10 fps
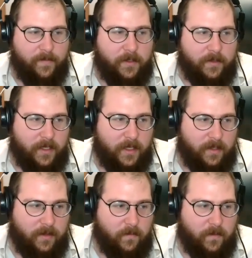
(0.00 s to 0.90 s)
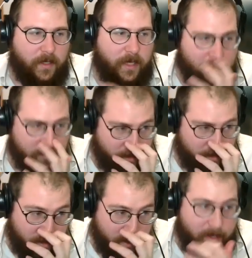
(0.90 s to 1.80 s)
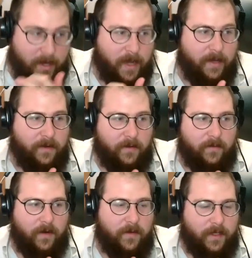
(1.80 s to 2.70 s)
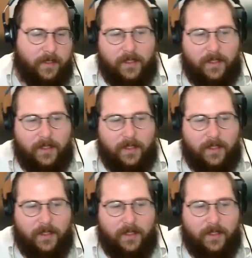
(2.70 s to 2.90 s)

but you're getting the word out there and you're growing and